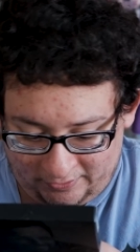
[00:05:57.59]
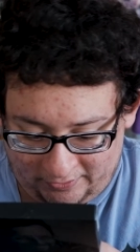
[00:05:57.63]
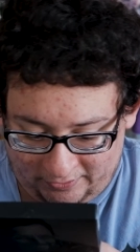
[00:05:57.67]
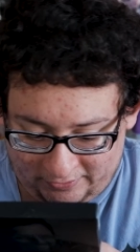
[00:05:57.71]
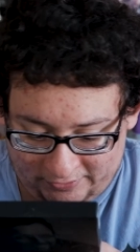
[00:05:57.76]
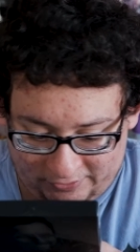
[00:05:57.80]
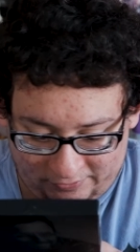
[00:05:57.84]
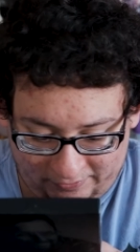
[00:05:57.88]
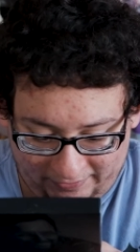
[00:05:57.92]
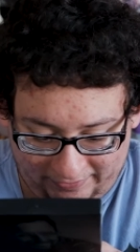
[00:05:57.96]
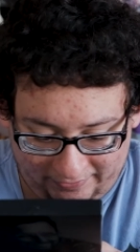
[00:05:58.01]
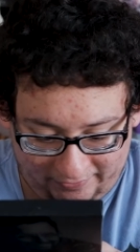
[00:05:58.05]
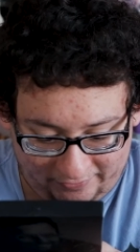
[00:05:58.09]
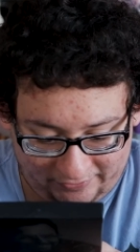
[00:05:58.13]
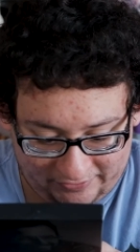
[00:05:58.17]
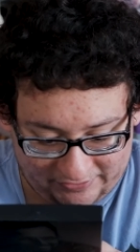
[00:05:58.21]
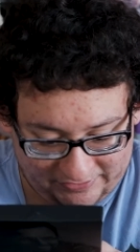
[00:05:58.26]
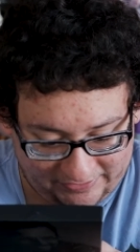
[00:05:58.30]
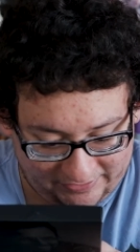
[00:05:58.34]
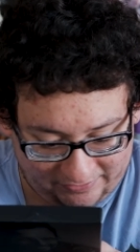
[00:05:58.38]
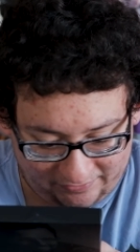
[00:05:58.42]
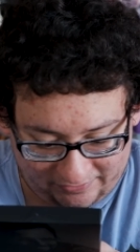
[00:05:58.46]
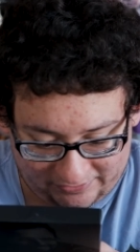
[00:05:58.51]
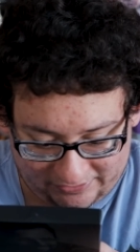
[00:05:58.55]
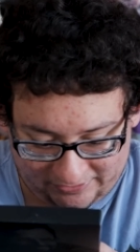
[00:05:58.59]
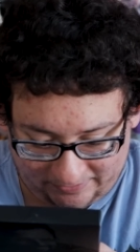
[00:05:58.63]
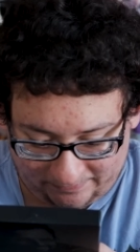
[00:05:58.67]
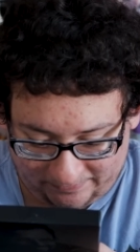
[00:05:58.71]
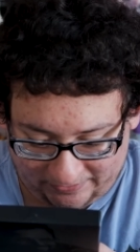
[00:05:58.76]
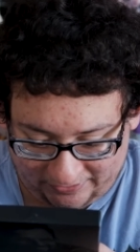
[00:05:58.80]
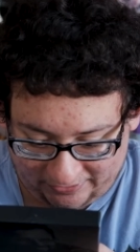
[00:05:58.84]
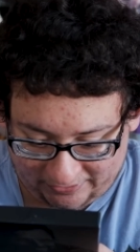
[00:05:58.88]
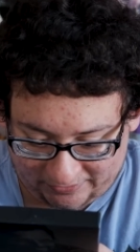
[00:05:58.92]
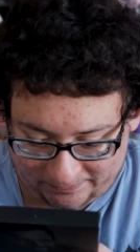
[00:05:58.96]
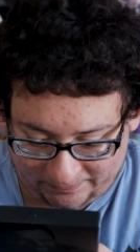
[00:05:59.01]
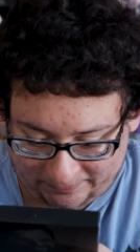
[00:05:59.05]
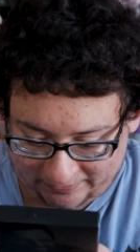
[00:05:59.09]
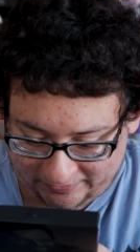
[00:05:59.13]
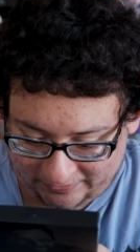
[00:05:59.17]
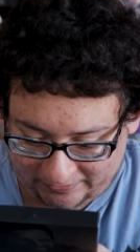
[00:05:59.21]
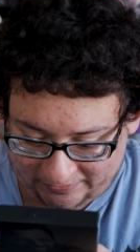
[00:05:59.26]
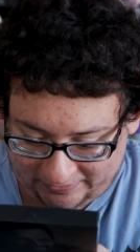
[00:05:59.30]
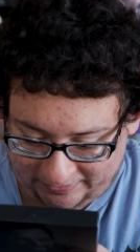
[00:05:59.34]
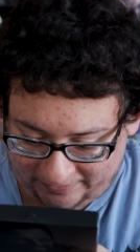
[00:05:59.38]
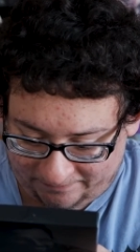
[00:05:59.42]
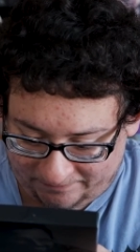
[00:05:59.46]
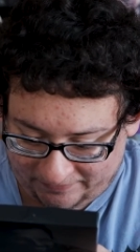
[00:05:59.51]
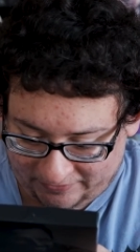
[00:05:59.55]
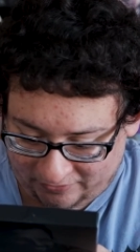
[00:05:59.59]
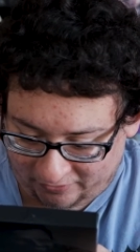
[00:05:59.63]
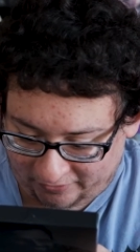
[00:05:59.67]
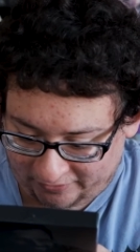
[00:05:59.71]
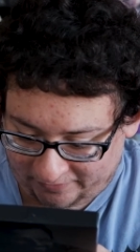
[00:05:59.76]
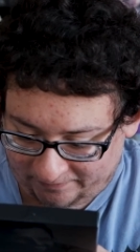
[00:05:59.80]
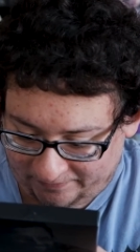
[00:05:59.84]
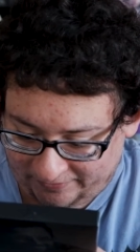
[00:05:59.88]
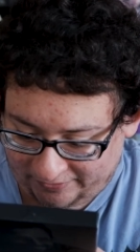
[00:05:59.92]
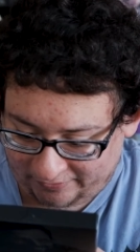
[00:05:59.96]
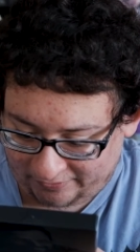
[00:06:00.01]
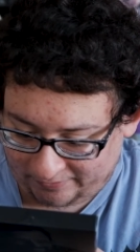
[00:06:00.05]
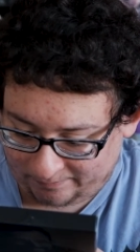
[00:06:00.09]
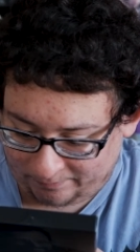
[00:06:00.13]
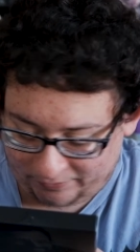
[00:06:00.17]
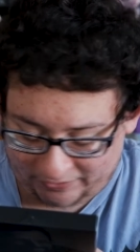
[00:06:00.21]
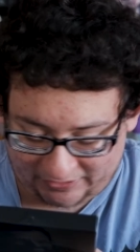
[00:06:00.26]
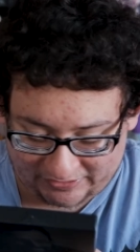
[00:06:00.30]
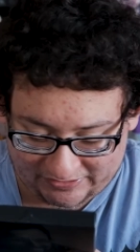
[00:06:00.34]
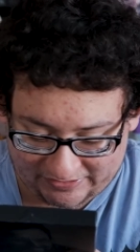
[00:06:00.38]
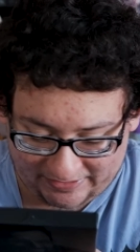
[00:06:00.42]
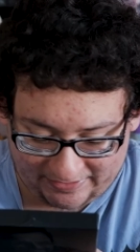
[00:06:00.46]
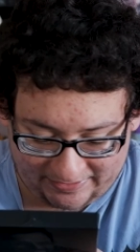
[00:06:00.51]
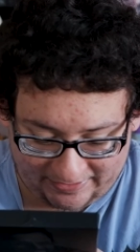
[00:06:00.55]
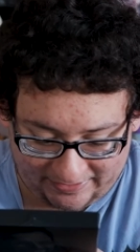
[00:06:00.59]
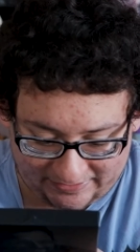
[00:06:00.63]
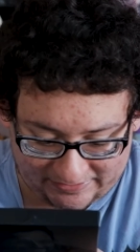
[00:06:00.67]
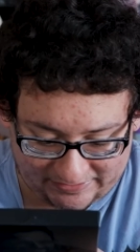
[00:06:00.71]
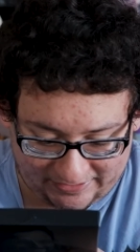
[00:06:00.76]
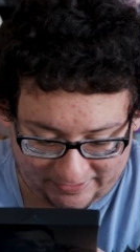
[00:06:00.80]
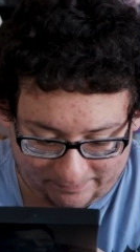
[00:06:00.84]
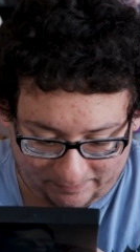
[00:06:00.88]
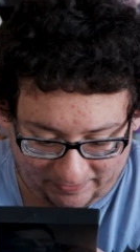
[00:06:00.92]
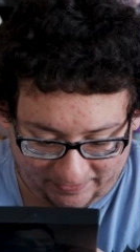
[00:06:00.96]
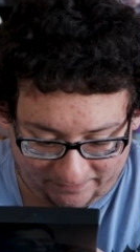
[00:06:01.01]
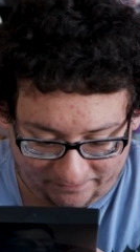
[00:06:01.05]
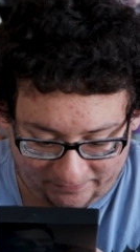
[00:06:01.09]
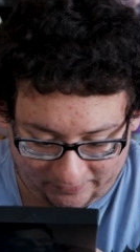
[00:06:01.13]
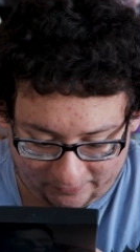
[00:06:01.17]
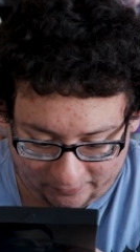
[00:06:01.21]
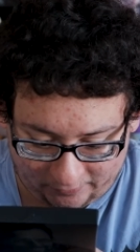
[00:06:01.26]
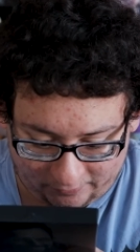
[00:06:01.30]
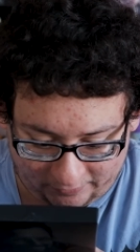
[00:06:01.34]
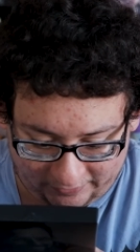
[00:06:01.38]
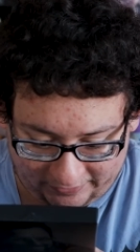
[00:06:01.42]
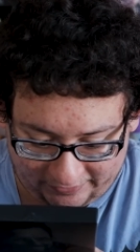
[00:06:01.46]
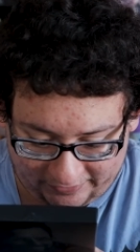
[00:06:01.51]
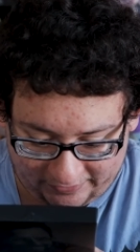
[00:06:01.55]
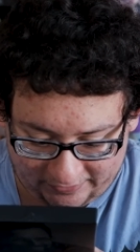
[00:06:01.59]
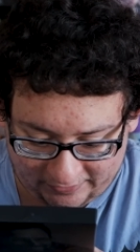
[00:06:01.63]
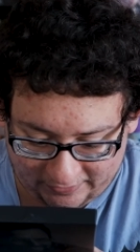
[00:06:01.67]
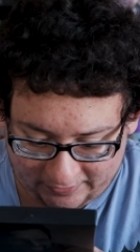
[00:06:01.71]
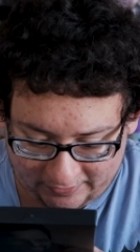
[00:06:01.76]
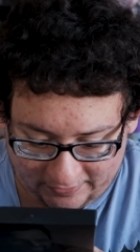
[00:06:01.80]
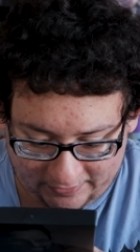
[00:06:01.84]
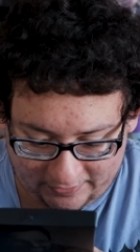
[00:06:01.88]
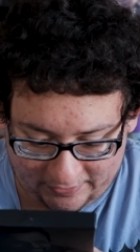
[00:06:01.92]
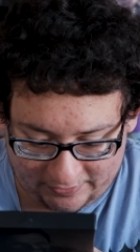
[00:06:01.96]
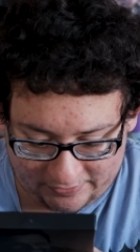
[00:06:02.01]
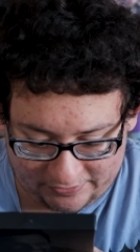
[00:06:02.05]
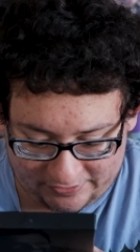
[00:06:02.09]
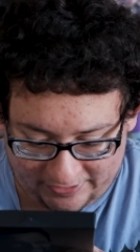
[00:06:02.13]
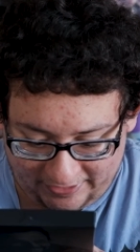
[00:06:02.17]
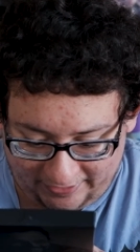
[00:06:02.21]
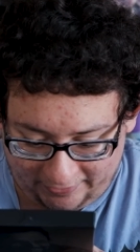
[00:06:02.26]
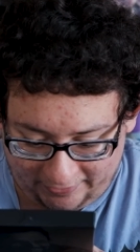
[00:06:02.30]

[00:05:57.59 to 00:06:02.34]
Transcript: Trailers, English subtitles for the deaf and hard of hearing, plus an essay by film critic Jay